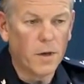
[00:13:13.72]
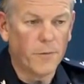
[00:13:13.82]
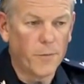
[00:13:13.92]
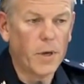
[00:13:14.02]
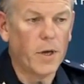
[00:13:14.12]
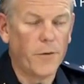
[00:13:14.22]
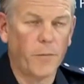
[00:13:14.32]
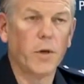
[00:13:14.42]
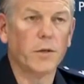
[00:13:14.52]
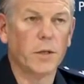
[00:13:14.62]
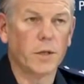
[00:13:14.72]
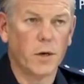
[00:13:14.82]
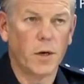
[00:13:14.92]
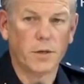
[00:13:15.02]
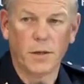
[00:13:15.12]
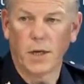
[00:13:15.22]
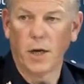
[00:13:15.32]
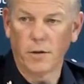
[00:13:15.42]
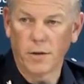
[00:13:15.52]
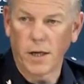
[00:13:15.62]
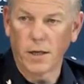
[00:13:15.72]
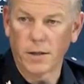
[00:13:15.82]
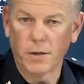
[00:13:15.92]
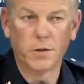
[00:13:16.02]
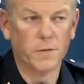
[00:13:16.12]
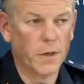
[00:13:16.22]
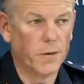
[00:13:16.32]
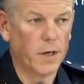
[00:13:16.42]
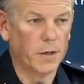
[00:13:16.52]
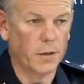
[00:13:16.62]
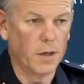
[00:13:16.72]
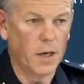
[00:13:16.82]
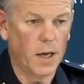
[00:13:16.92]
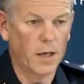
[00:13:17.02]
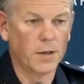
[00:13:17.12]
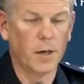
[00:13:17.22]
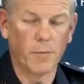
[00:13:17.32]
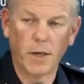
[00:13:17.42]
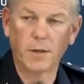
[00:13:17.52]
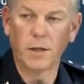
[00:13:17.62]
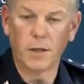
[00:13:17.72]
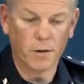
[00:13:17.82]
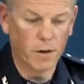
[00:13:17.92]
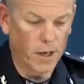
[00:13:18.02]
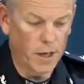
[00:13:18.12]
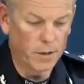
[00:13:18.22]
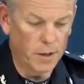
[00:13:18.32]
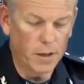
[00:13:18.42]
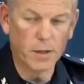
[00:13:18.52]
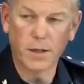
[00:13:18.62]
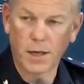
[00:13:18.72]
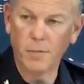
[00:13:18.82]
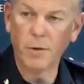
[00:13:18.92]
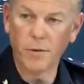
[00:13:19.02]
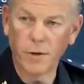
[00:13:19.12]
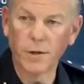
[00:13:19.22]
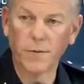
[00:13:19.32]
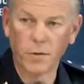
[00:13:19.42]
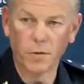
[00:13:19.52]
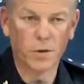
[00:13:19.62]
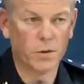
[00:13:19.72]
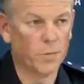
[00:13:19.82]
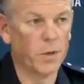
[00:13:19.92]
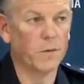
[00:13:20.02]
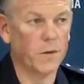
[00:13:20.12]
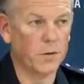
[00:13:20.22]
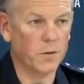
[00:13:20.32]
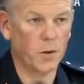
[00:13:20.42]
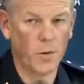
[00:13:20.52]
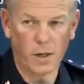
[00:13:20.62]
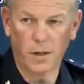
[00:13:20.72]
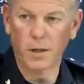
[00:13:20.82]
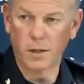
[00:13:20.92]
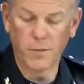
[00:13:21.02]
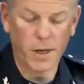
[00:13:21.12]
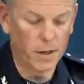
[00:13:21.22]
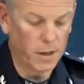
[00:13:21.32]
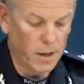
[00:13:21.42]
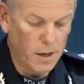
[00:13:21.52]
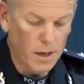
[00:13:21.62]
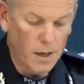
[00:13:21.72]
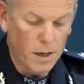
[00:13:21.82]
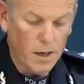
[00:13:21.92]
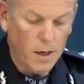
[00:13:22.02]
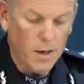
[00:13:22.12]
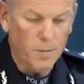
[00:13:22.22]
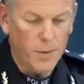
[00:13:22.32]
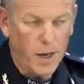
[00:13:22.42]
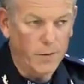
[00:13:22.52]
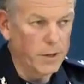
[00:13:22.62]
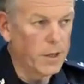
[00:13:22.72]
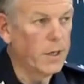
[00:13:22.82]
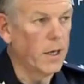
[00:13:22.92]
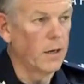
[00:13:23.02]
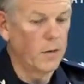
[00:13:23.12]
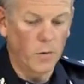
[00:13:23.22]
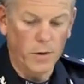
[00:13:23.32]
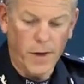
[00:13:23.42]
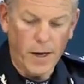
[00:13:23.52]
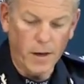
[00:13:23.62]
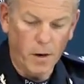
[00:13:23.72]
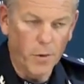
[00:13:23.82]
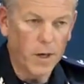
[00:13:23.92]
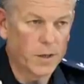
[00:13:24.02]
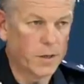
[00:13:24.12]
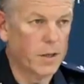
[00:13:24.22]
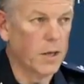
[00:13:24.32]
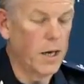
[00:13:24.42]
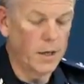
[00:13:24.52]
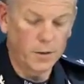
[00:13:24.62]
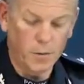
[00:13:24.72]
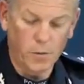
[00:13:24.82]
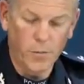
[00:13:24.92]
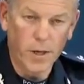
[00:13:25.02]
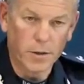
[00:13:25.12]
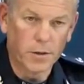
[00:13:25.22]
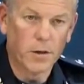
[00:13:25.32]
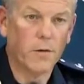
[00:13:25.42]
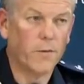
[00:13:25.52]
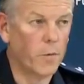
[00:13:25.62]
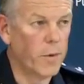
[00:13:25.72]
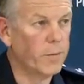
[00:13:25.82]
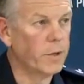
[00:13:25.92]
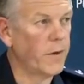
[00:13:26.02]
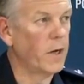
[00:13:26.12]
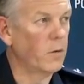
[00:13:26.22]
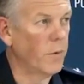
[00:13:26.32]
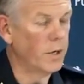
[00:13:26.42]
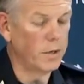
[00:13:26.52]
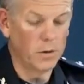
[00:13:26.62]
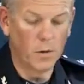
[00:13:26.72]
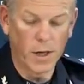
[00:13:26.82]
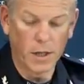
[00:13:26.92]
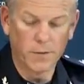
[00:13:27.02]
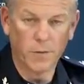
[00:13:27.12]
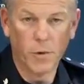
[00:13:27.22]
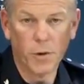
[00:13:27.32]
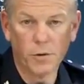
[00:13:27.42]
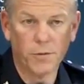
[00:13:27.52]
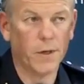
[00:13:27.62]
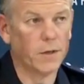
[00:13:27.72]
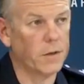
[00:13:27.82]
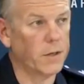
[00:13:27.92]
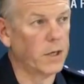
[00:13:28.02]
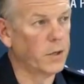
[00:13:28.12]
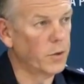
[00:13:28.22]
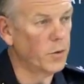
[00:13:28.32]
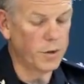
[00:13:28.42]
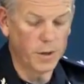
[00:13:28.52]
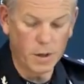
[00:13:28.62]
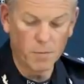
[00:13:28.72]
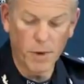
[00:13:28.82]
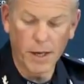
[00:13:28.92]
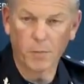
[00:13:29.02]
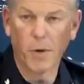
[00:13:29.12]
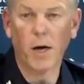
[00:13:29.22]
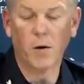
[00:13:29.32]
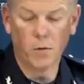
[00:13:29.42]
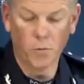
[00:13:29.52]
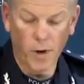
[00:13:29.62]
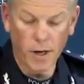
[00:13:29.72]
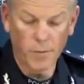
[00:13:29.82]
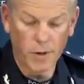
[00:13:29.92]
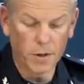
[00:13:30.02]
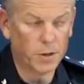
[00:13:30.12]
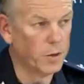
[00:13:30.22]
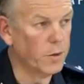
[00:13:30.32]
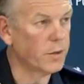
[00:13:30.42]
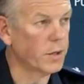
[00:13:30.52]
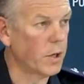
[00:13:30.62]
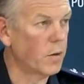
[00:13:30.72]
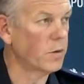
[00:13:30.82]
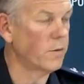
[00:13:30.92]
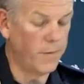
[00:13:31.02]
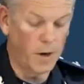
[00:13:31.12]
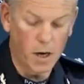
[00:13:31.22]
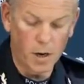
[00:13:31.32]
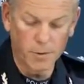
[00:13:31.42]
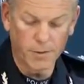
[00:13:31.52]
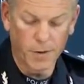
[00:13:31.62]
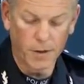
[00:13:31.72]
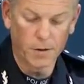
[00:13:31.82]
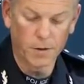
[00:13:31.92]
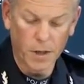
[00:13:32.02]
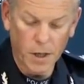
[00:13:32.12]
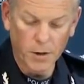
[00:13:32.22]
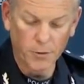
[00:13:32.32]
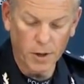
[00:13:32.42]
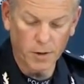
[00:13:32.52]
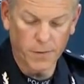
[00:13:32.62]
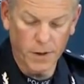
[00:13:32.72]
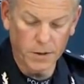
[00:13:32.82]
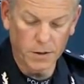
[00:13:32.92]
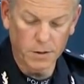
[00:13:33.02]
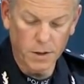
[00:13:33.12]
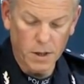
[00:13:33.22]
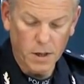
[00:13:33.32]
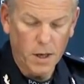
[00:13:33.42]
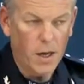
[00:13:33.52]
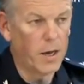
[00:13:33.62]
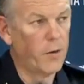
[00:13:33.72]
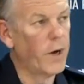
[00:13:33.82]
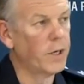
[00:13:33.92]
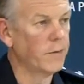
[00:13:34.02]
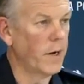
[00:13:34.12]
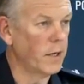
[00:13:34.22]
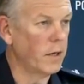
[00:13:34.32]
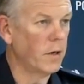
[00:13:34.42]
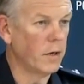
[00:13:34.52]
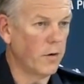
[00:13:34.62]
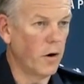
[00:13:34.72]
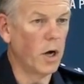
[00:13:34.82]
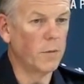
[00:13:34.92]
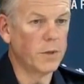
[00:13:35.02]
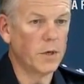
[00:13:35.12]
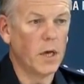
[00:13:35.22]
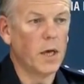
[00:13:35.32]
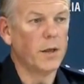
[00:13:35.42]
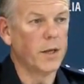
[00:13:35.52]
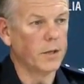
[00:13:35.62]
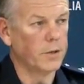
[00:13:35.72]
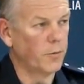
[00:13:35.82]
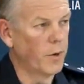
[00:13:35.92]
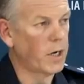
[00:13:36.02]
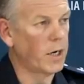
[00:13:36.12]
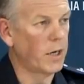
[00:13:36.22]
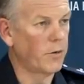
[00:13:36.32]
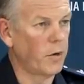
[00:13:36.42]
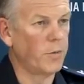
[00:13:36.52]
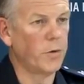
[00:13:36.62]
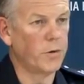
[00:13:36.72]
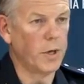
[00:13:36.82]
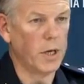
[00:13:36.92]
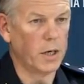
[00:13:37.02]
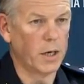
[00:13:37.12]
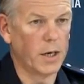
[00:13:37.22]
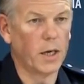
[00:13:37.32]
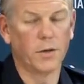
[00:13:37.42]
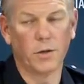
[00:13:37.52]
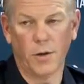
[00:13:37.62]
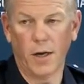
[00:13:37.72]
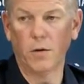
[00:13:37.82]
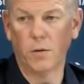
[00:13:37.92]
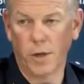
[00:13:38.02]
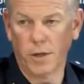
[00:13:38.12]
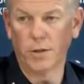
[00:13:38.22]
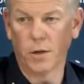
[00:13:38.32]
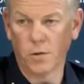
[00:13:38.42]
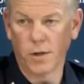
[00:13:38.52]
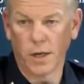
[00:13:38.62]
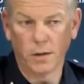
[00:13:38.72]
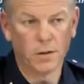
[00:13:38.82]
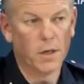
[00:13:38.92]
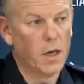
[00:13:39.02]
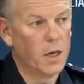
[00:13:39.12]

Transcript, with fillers: if, if a person decides that they're going to take such severe action and take matters into their own hands, then yes, it can be very difficult to stop individuals who act in this manner. But having said that, we've had arrests in the last 12 months for members of outlaw motorcycle gangs for murder offences, extortion, blackmail, rape, serious assaults, firearms offences, drug offences, and a range of other crimes that directly attribute to their connection to outlaw motorcycle gangs.